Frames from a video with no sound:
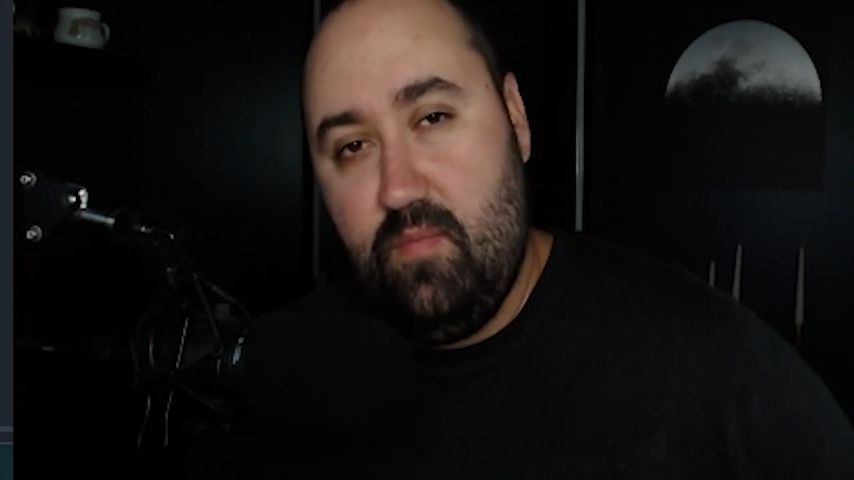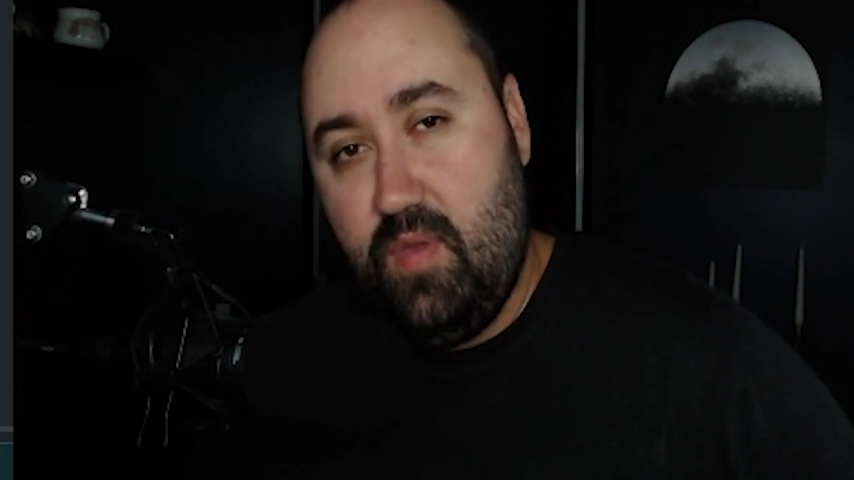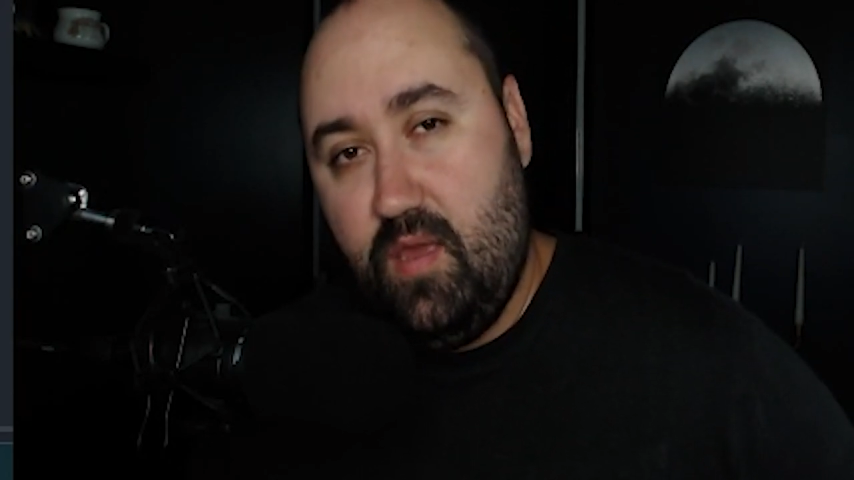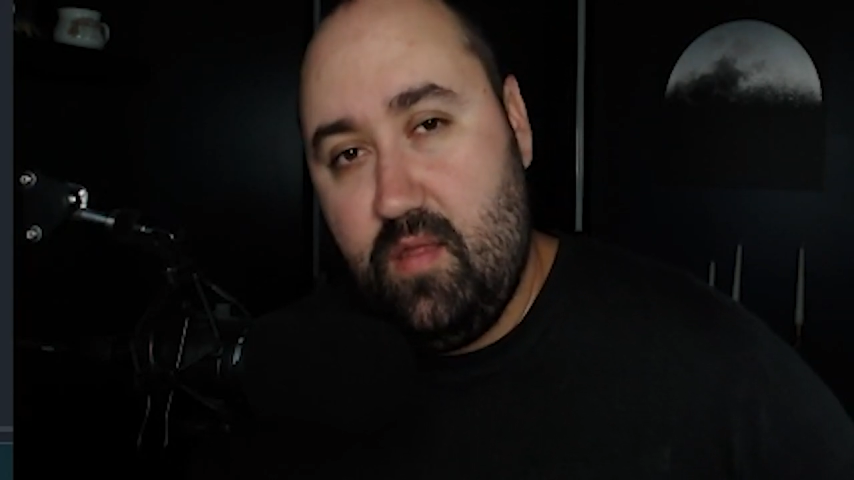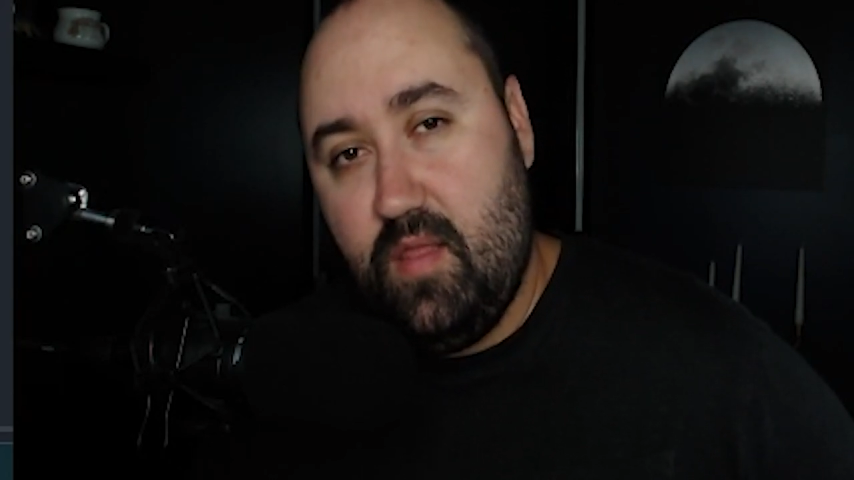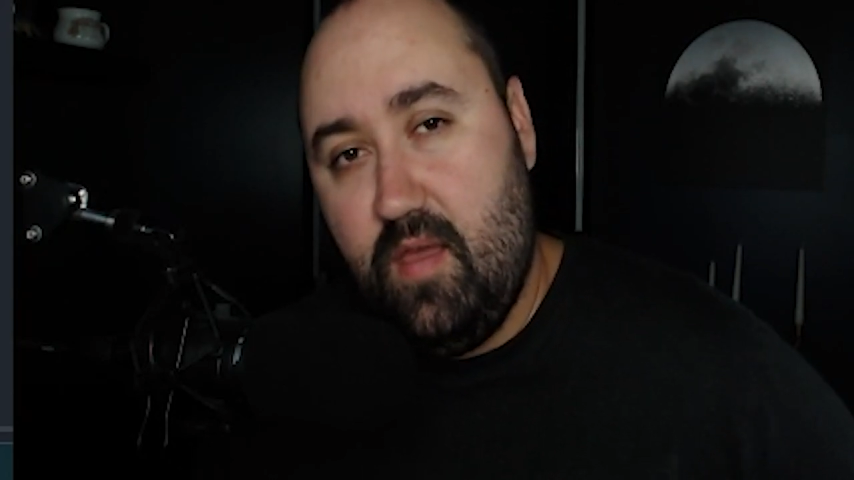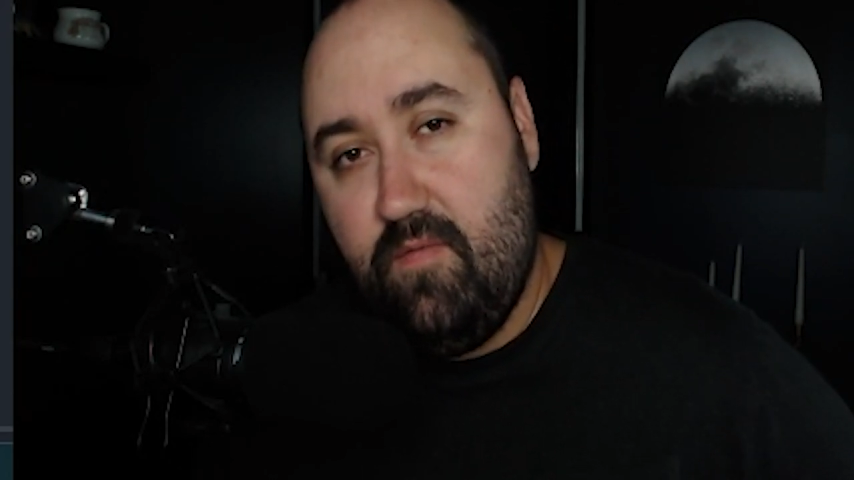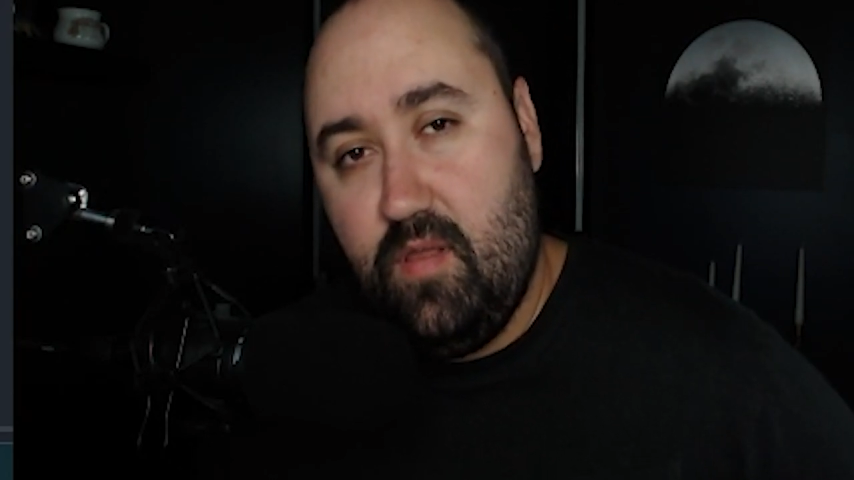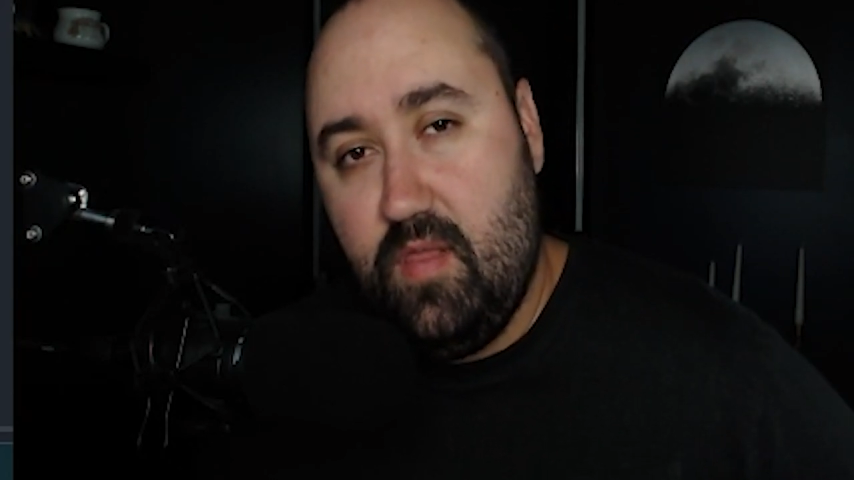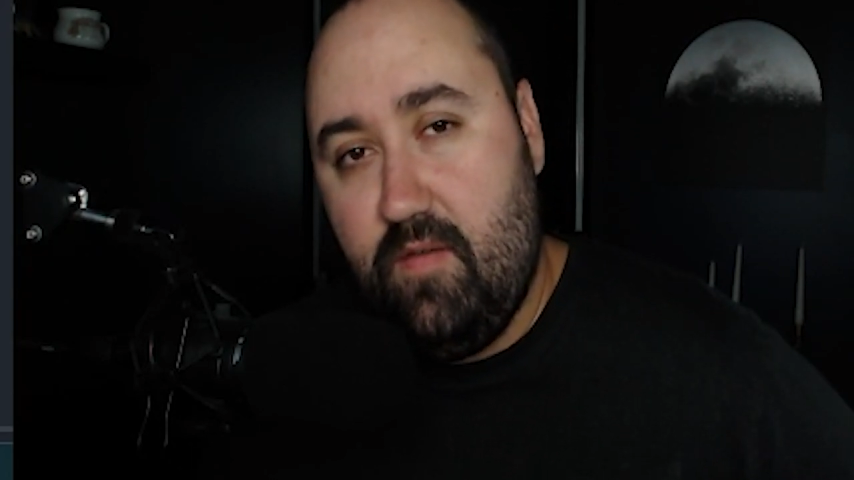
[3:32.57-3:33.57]
peace and love,
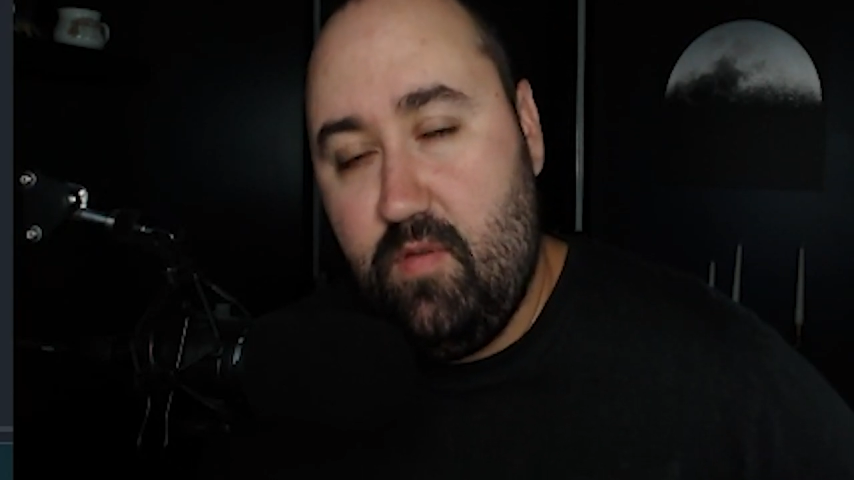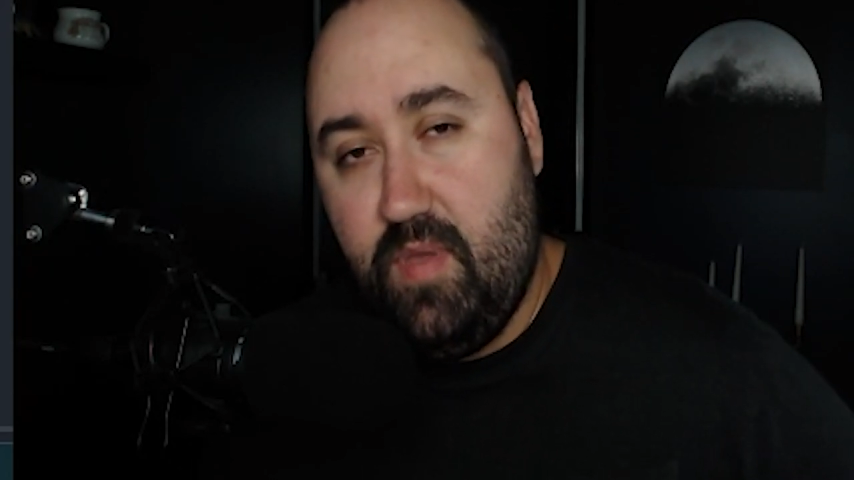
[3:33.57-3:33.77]
love and